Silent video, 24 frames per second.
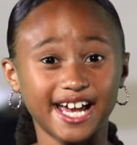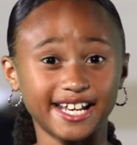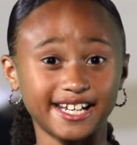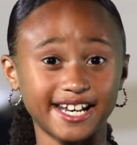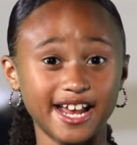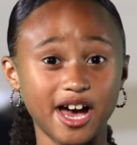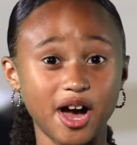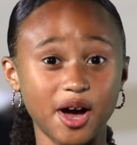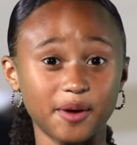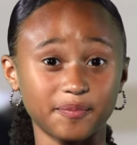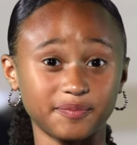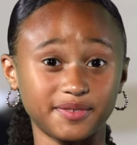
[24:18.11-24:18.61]

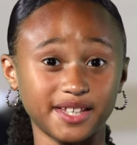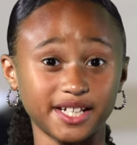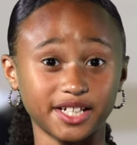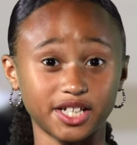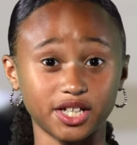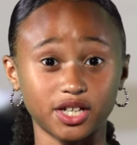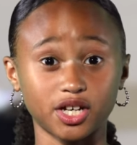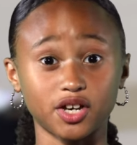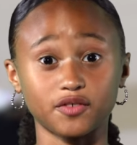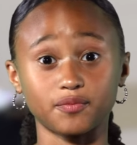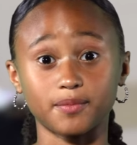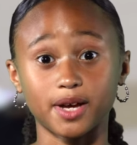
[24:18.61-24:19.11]
and now I'm
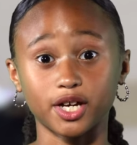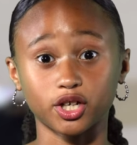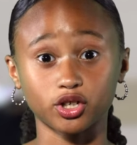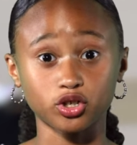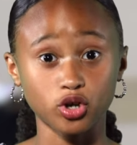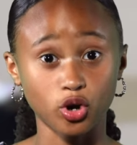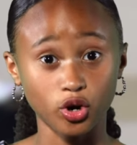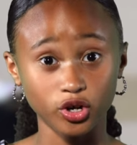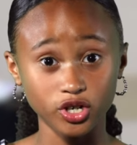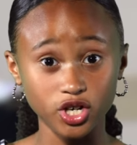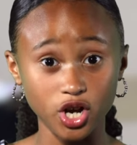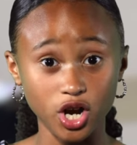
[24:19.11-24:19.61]
thinking of my
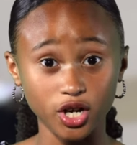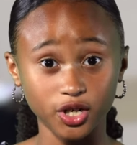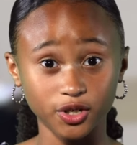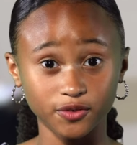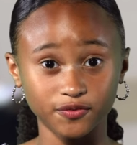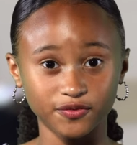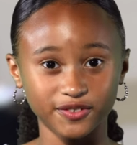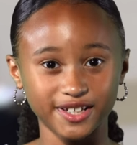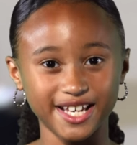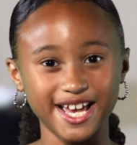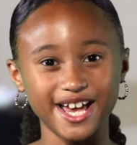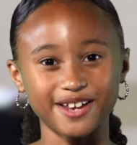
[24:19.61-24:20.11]

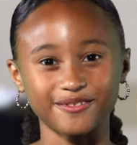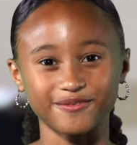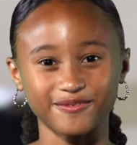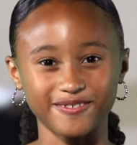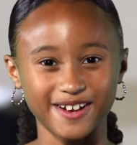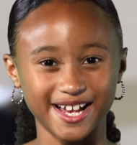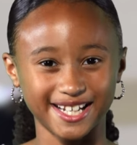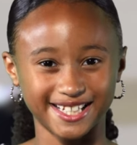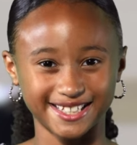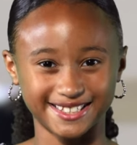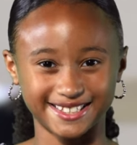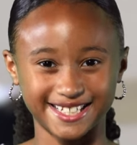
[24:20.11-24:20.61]
choreography
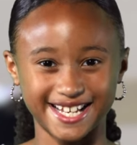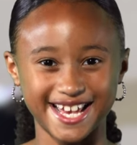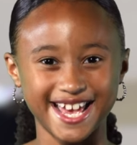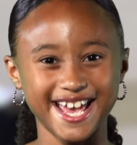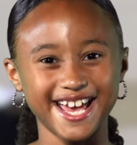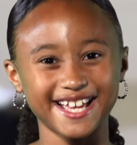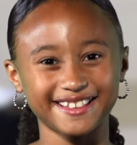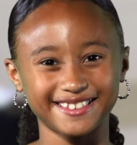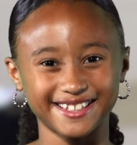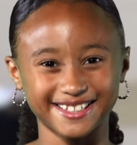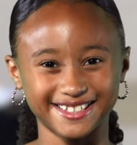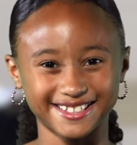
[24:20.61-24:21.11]
and ready to
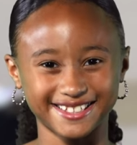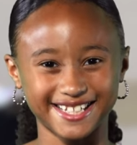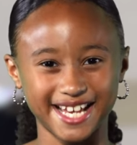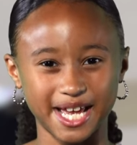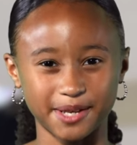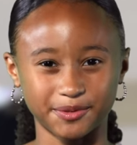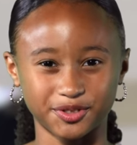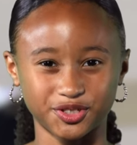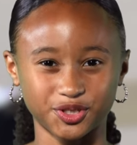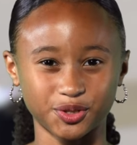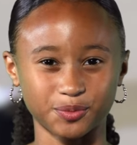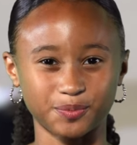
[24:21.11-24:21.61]
hit the
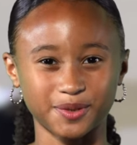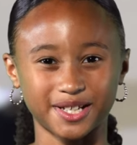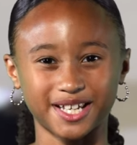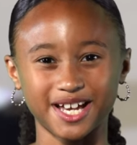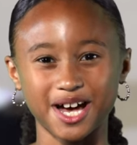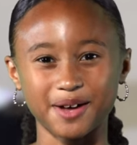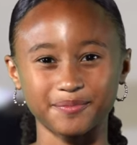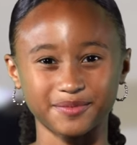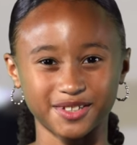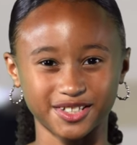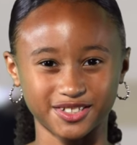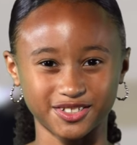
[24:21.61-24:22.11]
stage to
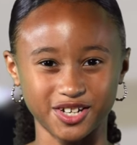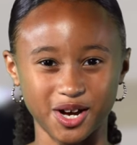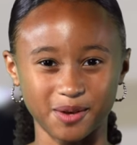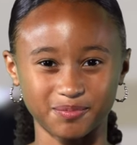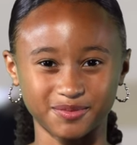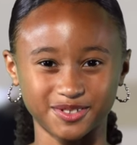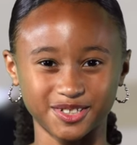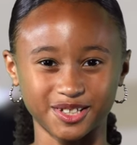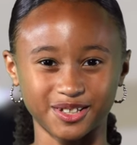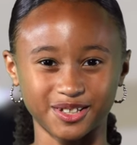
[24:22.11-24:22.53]
become the top